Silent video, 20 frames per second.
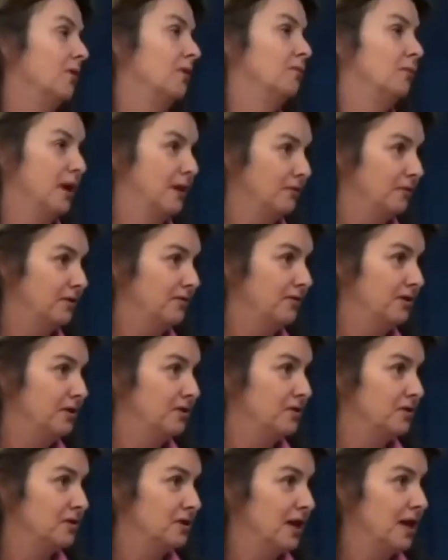to go and write
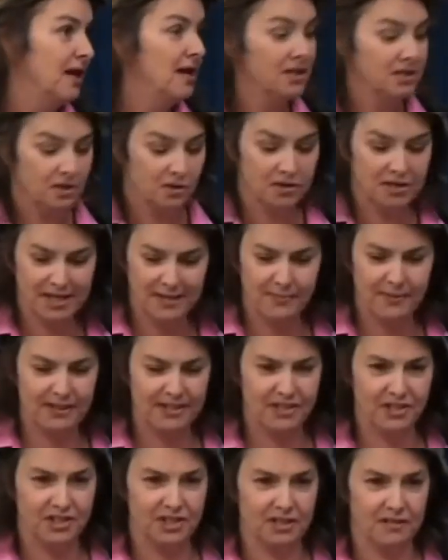reviews. So keep
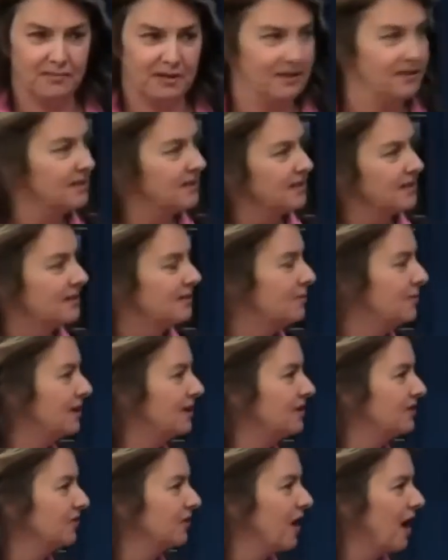it legitimate. This is a
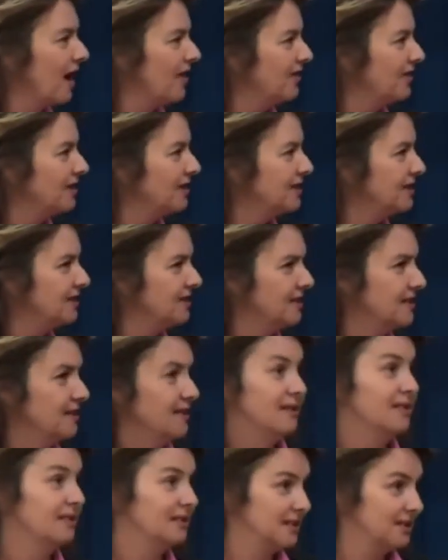place for
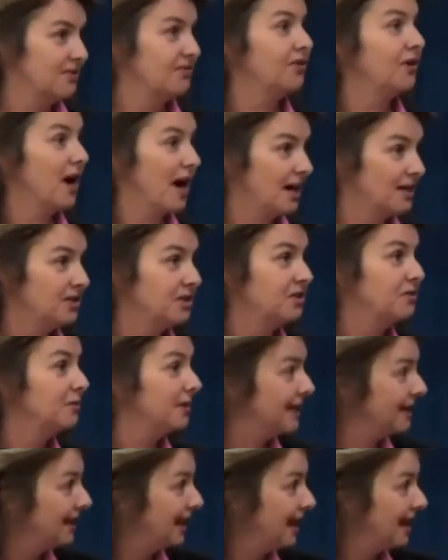authenticity. This is for us
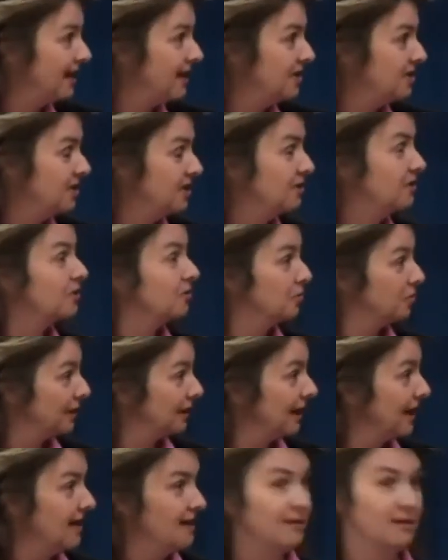to engage and to
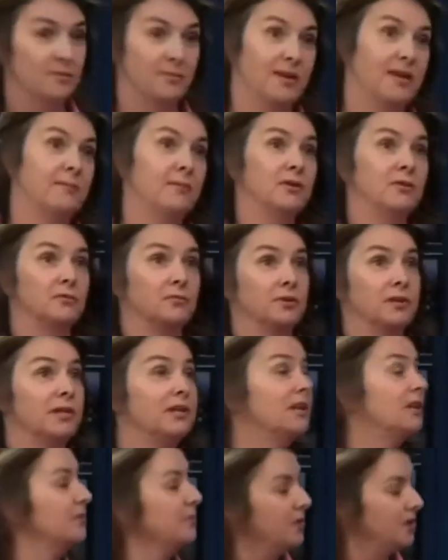relate and to be able to
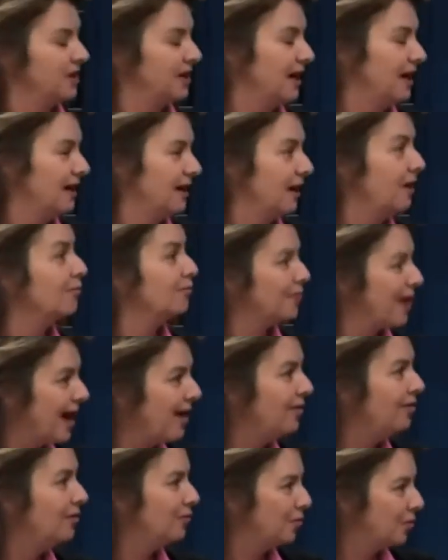really communicate
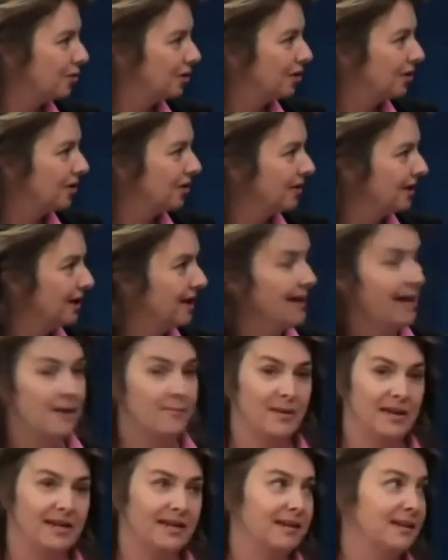around the world
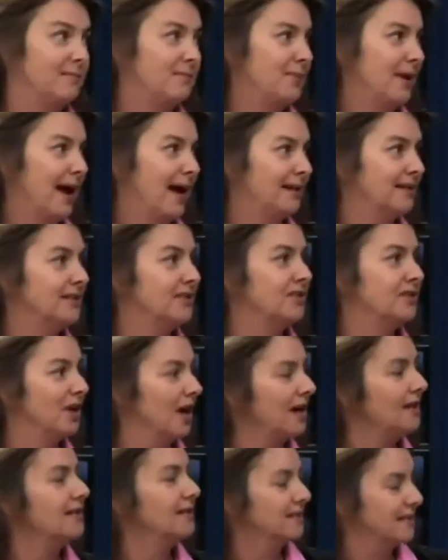and make an impact. It's
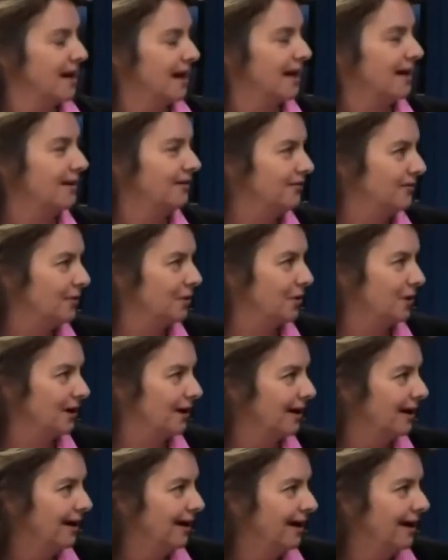not designed
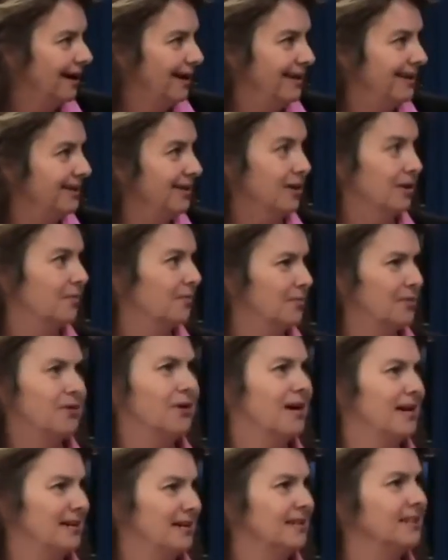for, you know,
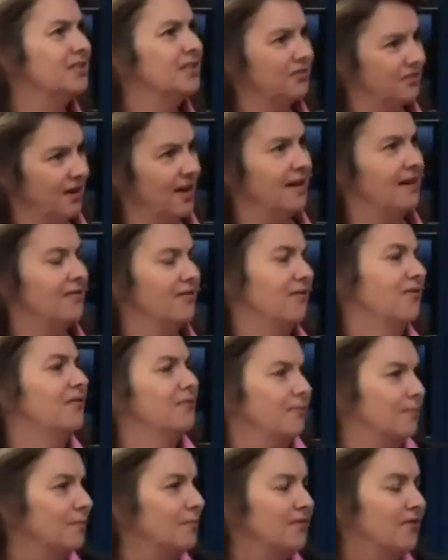creating this fake, yeah.
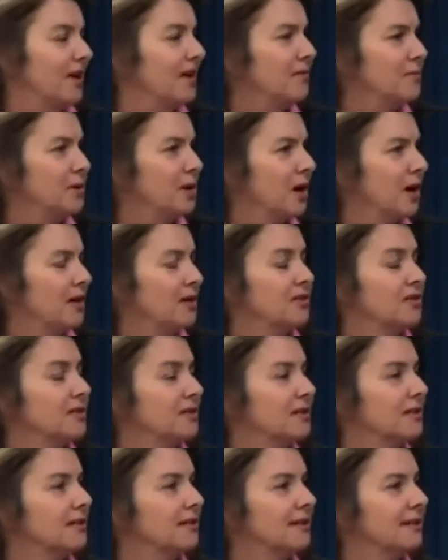fake
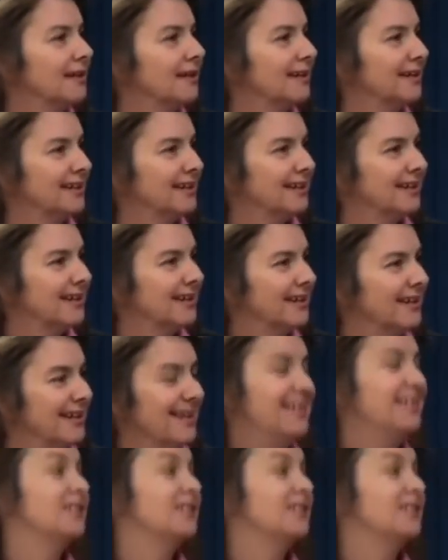bureaucracy. T.